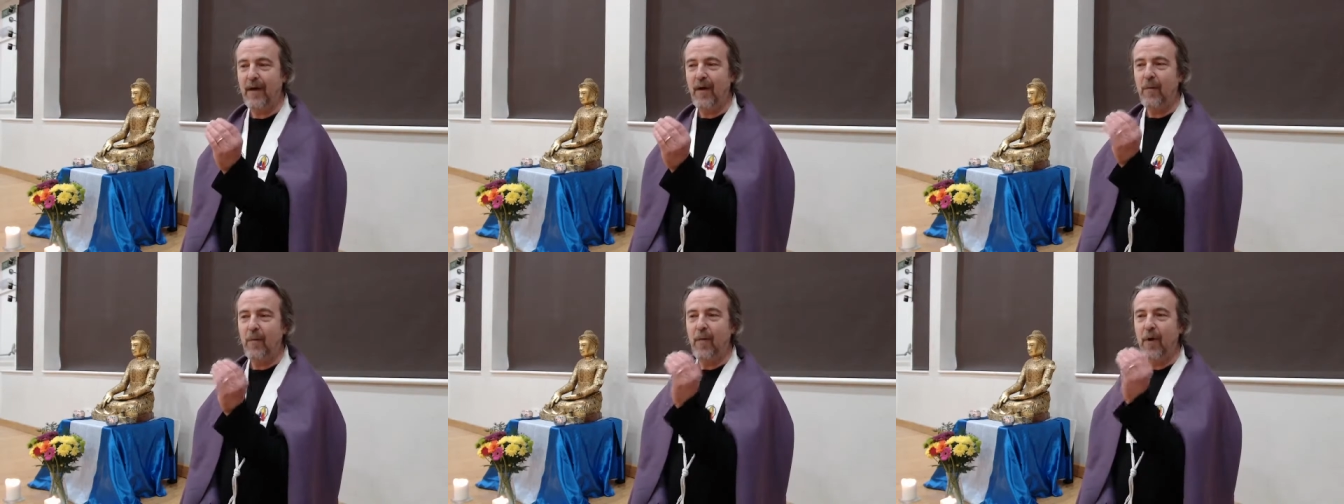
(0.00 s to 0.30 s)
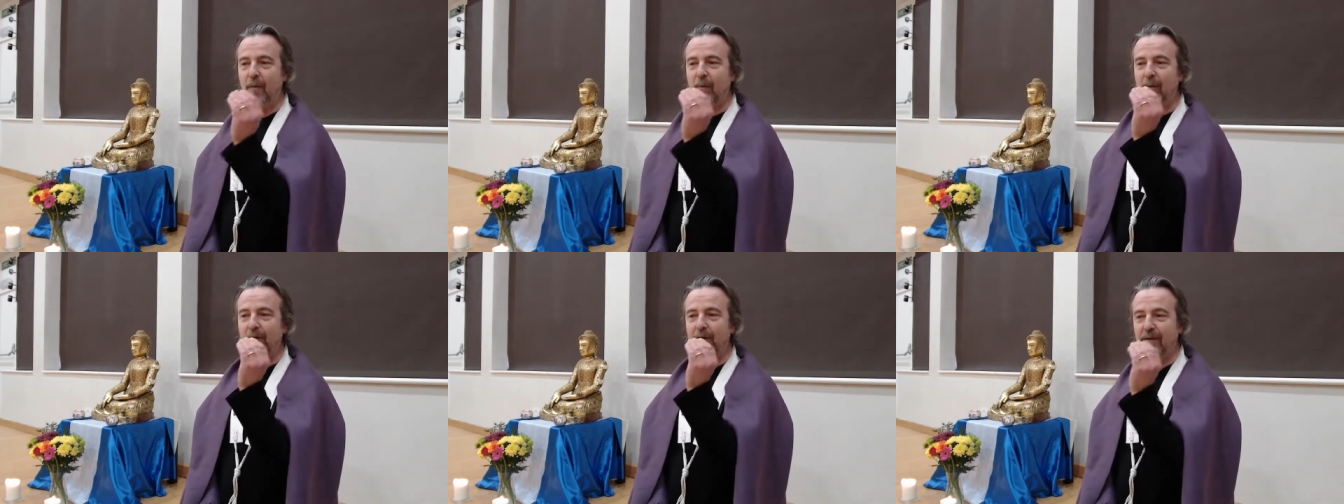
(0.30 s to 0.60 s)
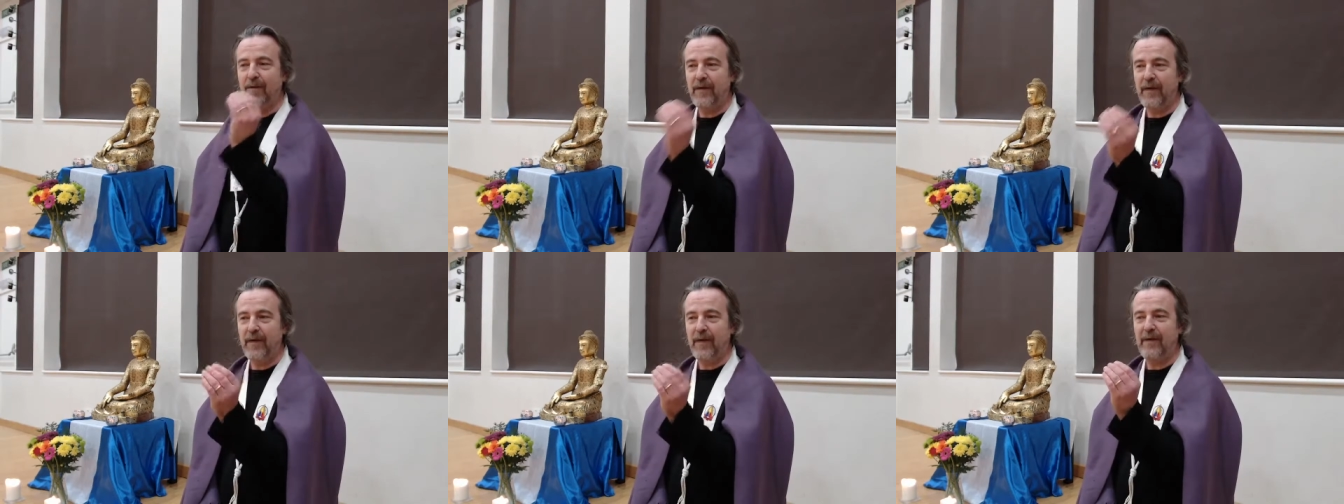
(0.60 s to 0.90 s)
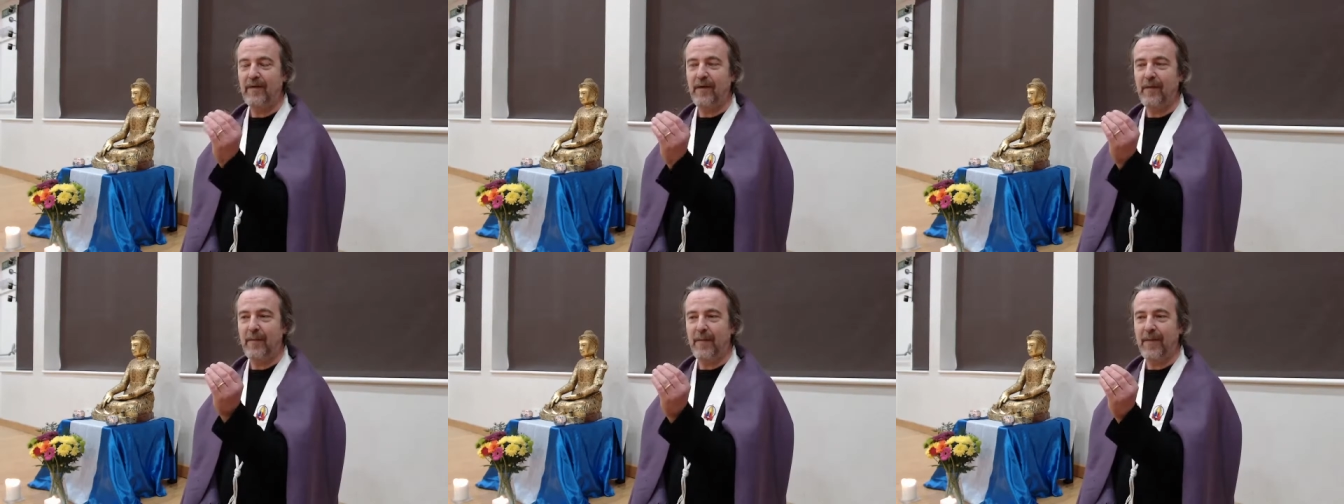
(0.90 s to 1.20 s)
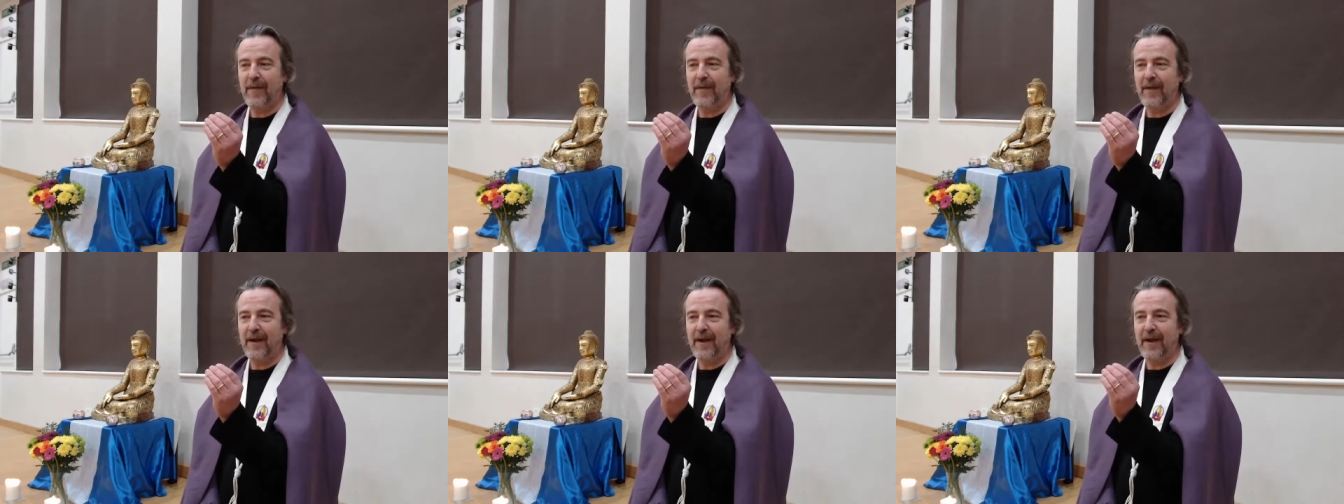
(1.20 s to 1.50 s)
when we see
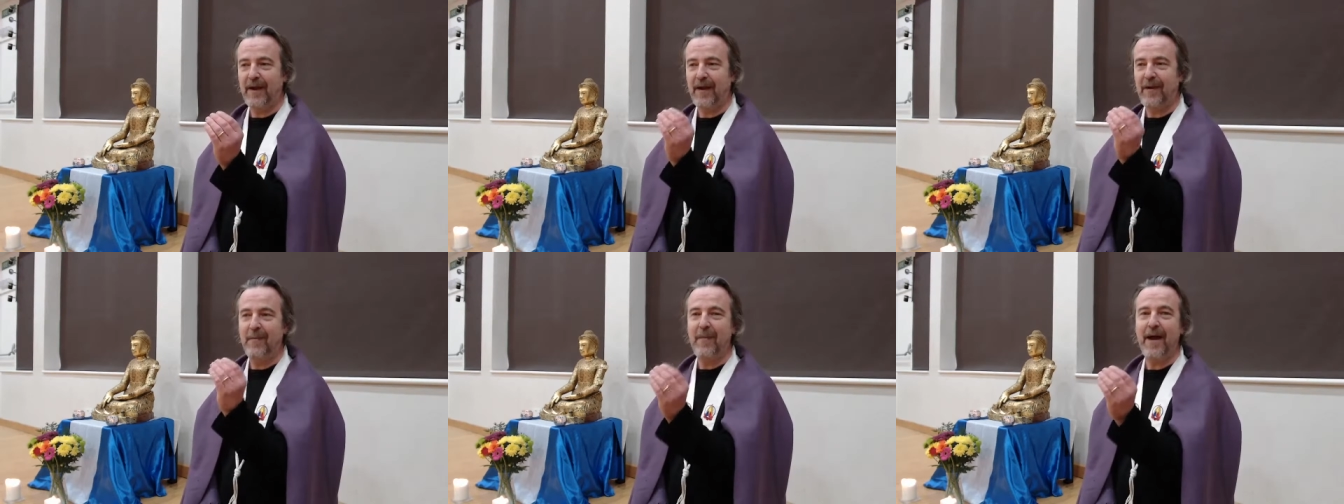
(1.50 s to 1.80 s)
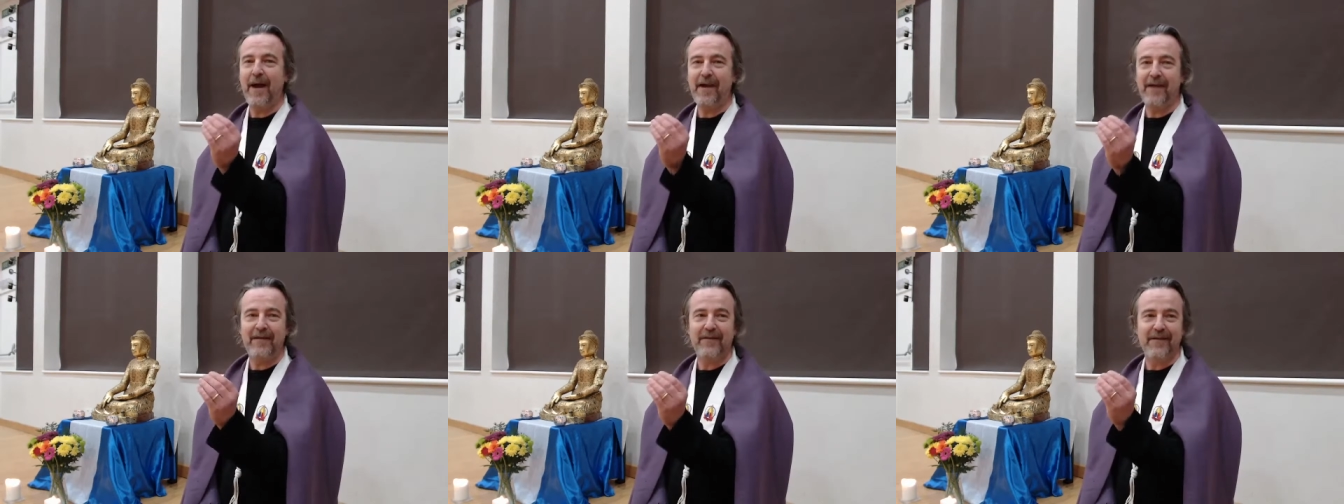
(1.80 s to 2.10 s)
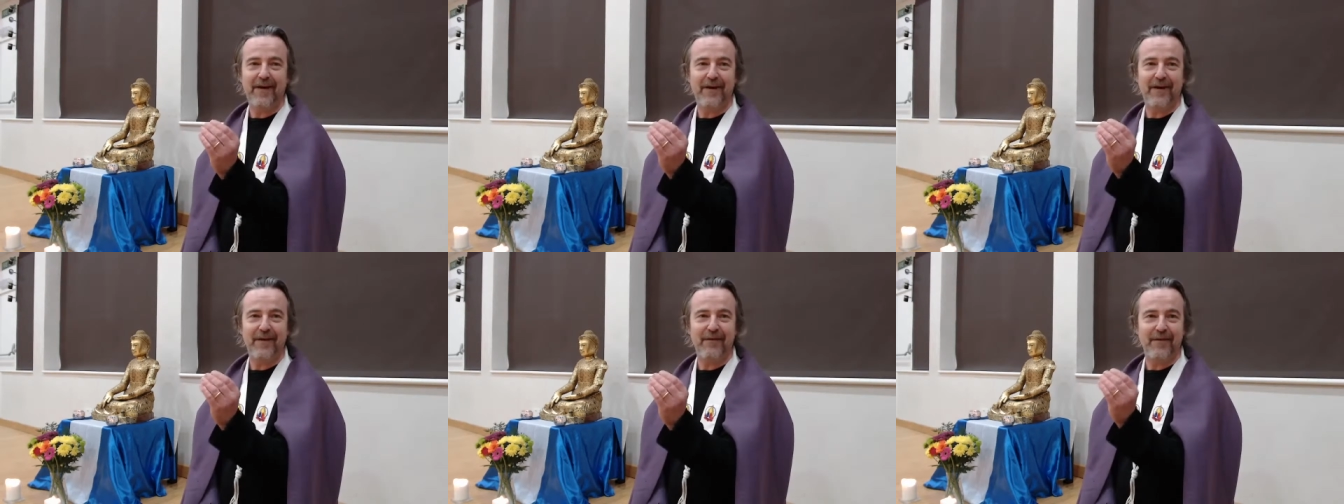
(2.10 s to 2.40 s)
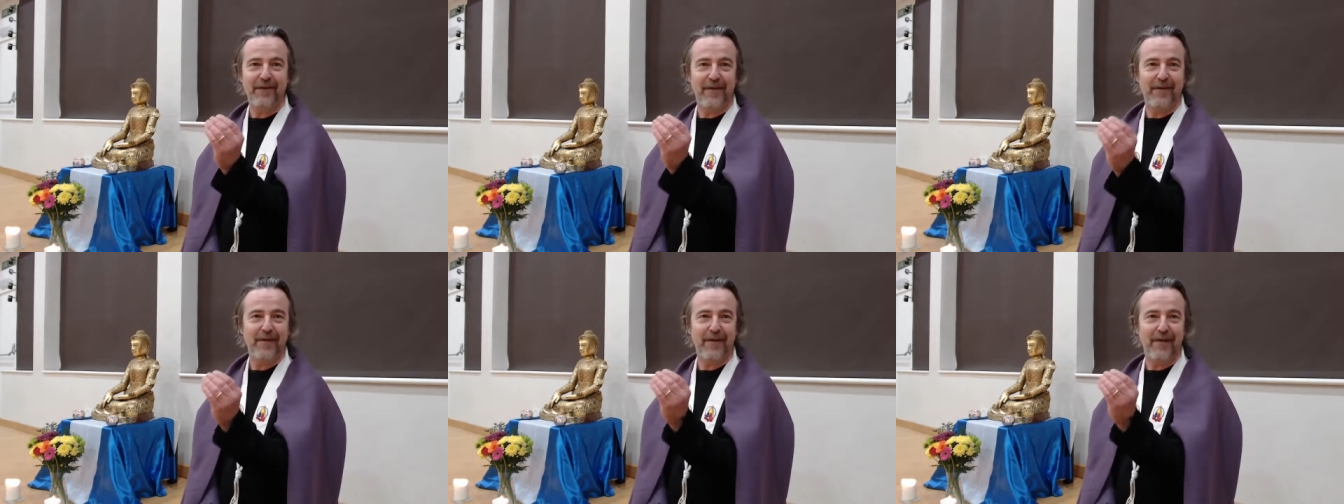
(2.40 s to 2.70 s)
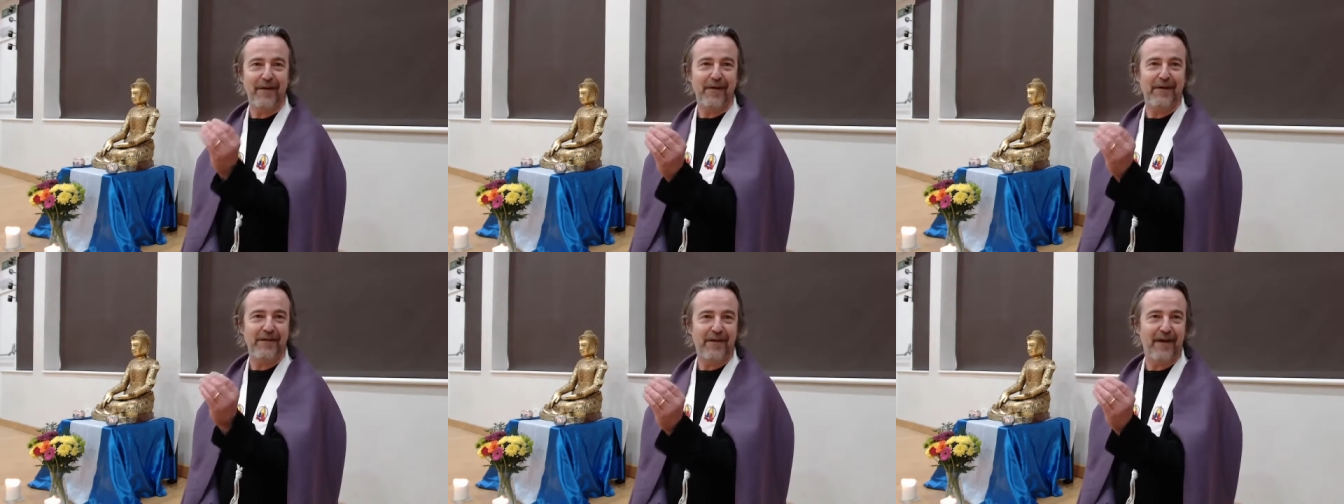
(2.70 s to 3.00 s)
something amazing for the
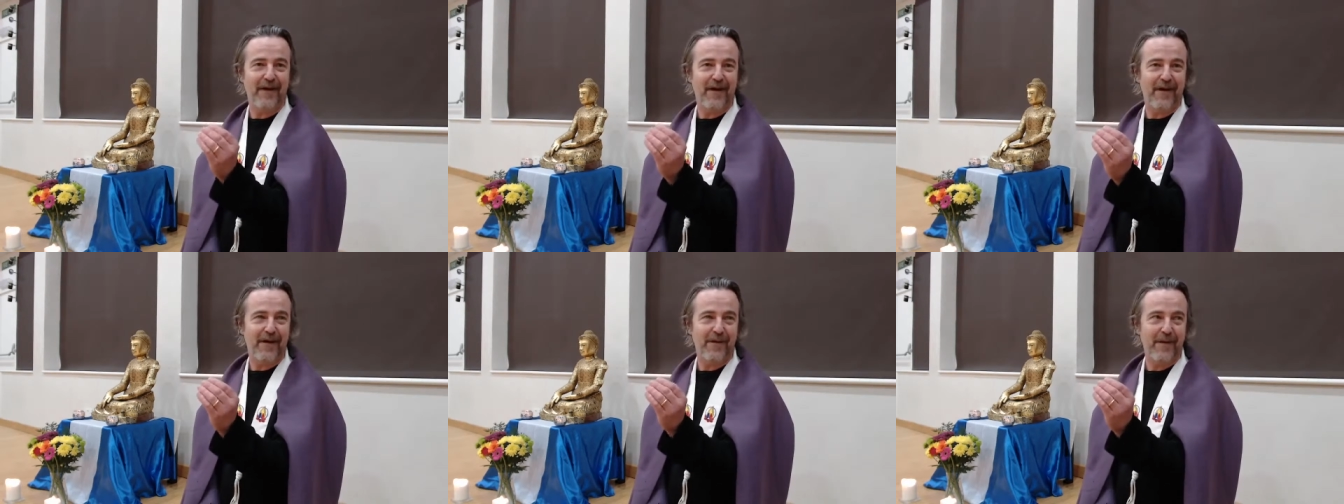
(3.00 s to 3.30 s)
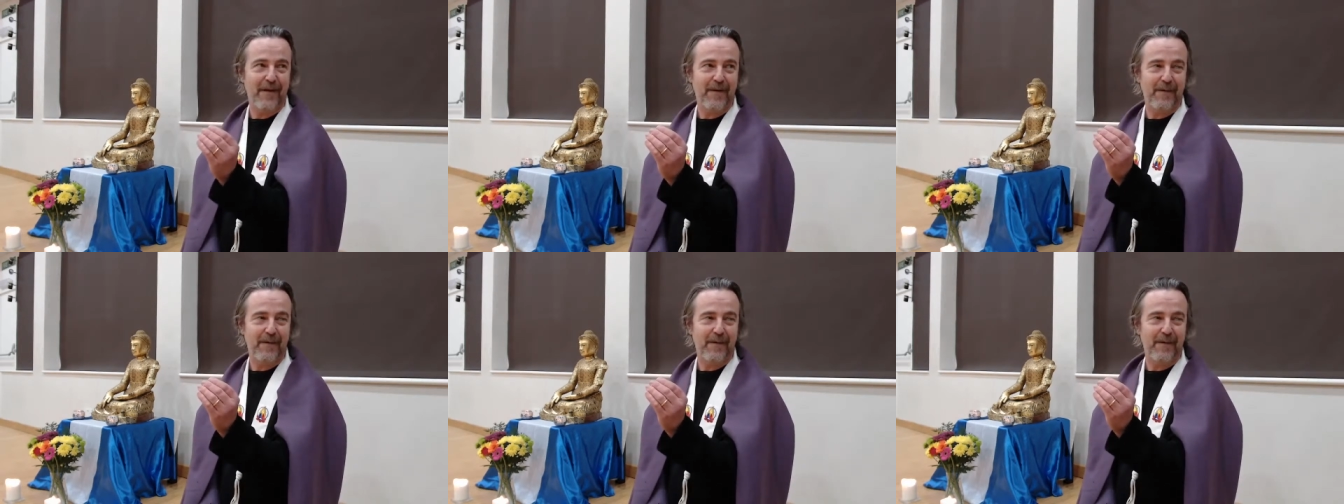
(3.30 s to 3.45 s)
first time.